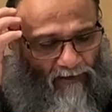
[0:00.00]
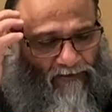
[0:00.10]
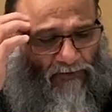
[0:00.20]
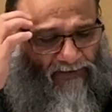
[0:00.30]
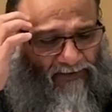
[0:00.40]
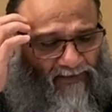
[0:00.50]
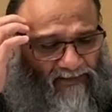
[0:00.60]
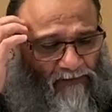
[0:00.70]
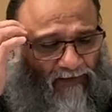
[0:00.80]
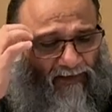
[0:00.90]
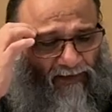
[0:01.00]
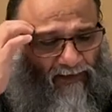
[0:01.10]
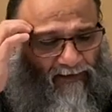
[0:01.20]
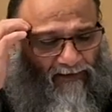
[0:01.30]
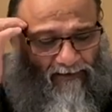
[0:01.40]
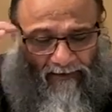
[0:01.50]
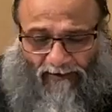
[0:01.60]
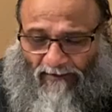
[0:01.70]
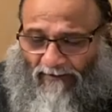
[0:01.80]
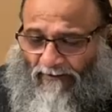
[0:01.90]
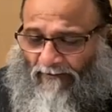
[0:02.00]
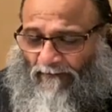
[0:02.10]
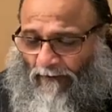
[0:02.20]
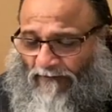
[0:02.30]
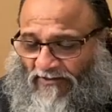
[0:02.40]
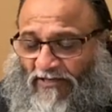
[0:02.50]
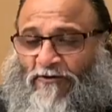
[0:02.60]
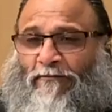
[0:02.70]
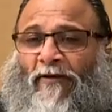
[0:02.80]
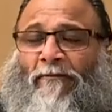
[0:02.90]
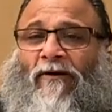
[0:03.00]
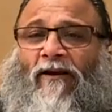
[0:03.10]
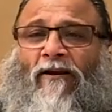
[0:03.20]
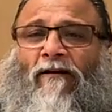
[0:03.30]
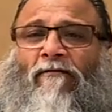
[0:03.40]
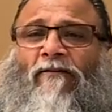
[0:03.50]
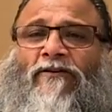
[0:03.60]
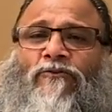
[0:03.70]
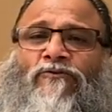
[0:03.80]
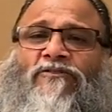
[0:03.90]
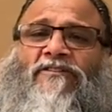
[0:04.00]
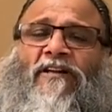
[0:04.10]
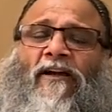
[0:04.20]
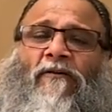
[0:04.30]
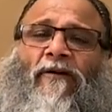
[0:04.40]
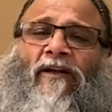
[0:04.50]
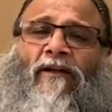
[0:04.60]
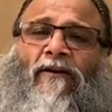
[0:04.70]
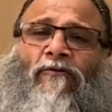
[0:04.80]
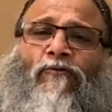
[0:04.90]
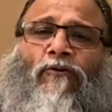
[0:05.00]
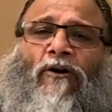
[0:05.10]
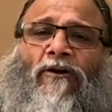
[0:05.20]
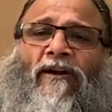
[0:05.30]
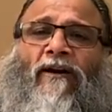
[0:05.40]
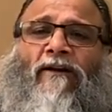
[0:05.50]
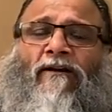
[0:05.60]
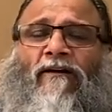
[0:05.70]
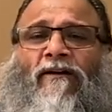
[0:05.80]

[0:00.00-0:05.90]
so in this way, from such people we should stay away, do not get